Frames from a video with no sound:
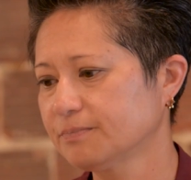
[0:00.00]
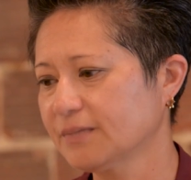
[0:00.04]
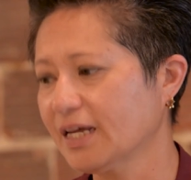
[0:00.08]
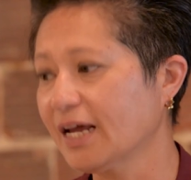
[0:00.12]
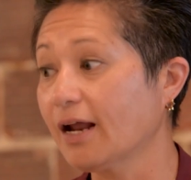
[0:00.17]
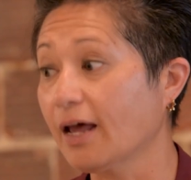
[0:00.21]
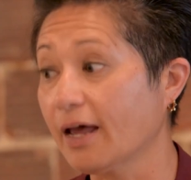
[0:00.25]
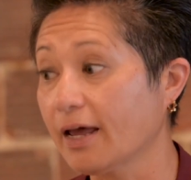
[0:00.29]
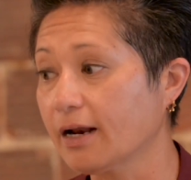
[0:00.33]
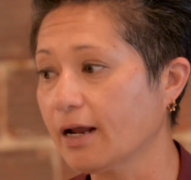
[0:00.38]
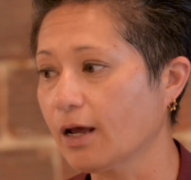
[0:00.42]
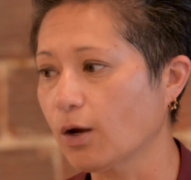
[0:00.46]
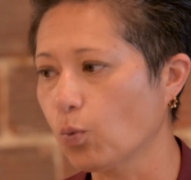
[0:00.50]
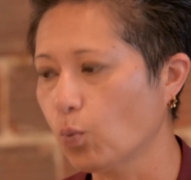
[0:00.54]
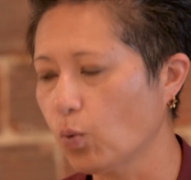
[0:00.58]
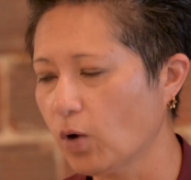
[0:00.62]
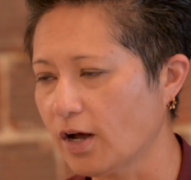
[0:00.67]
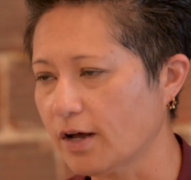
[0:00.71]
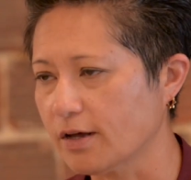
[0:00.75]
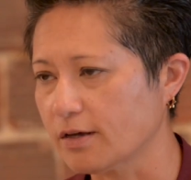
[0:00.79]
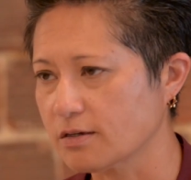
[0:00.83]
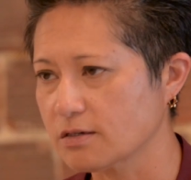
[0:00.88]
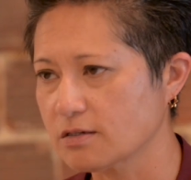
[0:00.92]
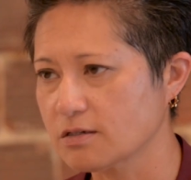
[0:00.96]
and I
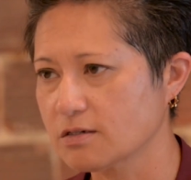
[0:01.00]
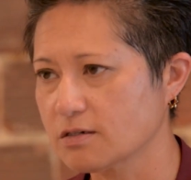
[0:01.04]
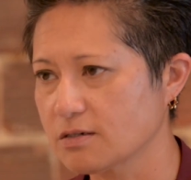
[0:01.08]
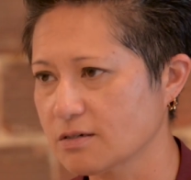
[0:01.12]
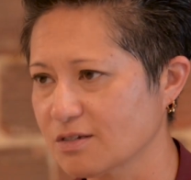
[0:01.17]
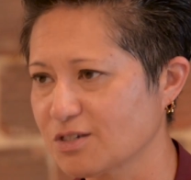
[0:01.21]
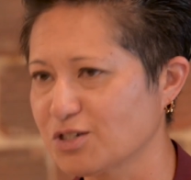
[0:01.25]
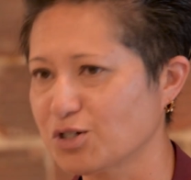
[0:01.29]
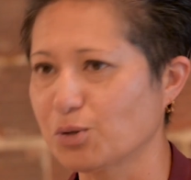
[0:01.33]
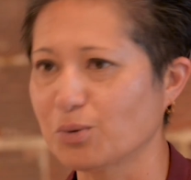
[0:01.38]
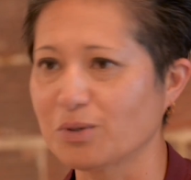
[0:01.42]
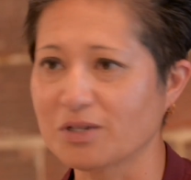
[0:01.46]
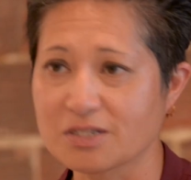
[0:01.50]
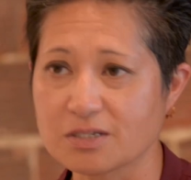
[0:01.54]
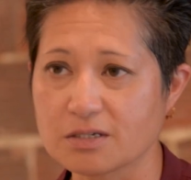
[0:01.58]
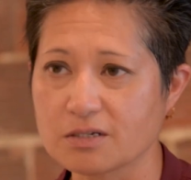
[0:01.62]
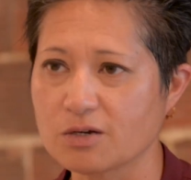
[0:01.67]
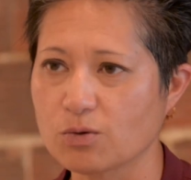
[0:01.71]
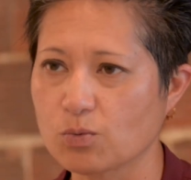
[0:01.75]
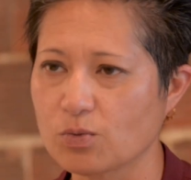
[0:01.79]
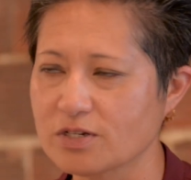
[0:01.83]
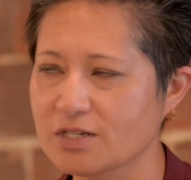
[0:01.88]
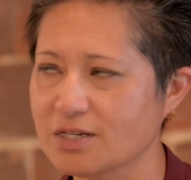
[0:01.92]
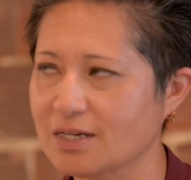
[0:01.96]
was, so
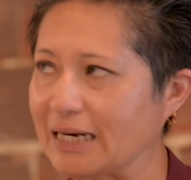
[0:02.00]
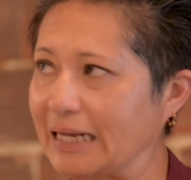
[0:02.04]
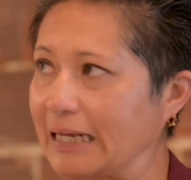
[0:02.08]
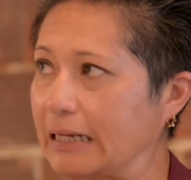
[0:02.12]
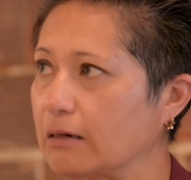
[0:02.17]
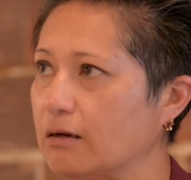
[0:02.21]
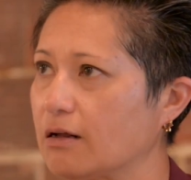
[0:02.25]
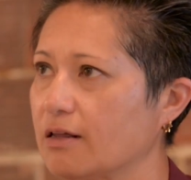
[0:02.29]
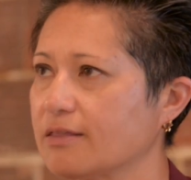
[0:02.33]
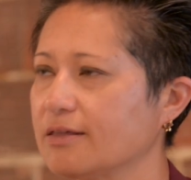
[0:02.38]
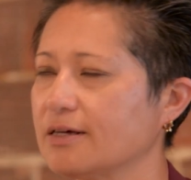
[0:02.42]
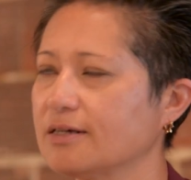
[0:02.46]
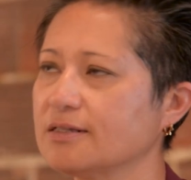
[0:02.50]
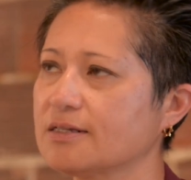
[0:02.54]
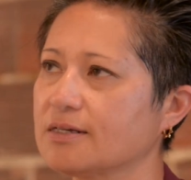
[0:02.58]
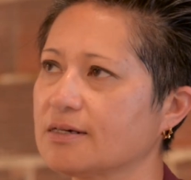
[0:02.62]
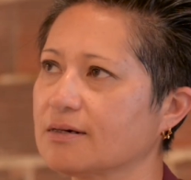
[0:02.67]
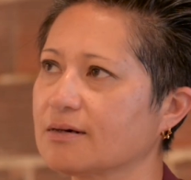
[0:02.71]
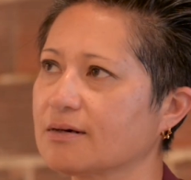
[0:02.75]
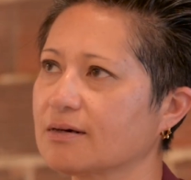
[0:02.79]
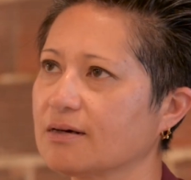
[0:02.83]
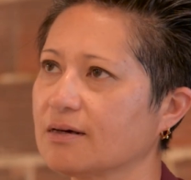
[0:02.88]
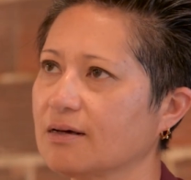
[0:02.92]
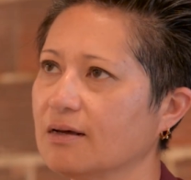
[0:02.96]
it wasn't
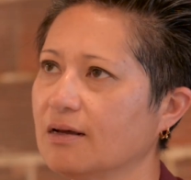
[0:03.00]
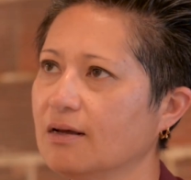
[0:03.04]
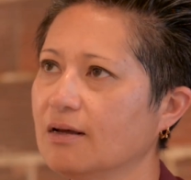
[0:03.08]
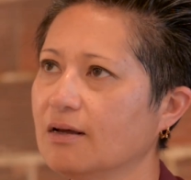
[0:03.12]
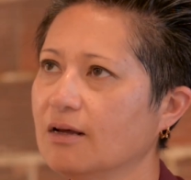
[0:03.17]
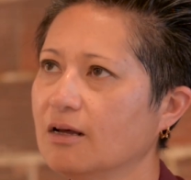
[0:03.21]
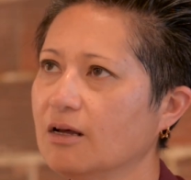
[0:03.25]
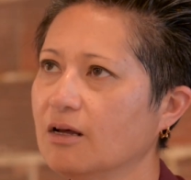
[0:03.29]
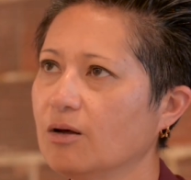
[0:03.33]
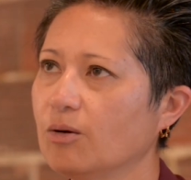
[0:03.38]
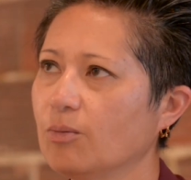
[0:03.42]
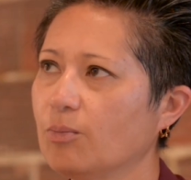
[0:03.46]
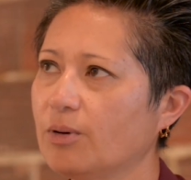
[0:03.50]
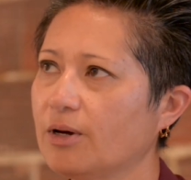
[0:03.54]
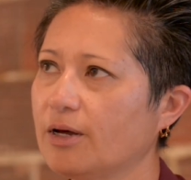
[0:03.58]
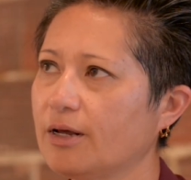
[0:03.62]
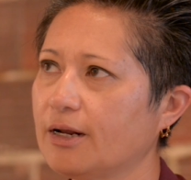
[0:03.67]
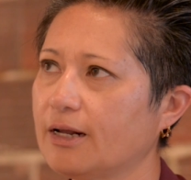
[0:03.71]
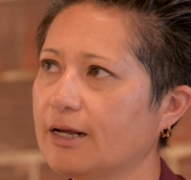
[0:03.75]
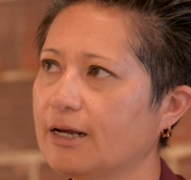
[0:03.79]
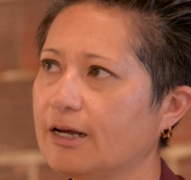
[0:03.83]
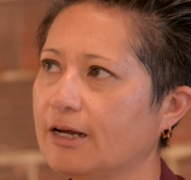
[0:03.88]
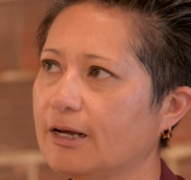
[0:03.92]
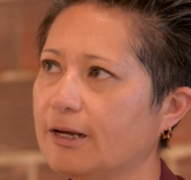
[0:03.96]
inauthentic, but
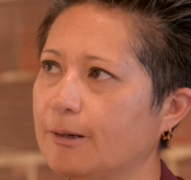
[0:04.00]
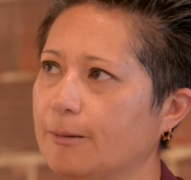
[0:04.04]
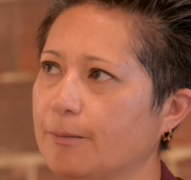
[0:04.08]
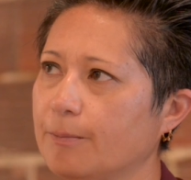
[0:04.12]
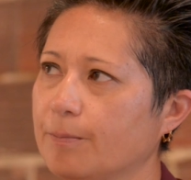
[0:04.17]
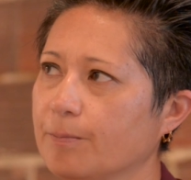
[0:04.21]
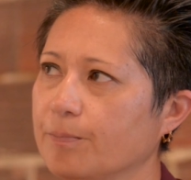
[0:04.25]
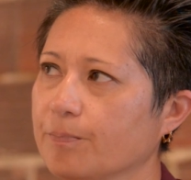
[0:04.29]
I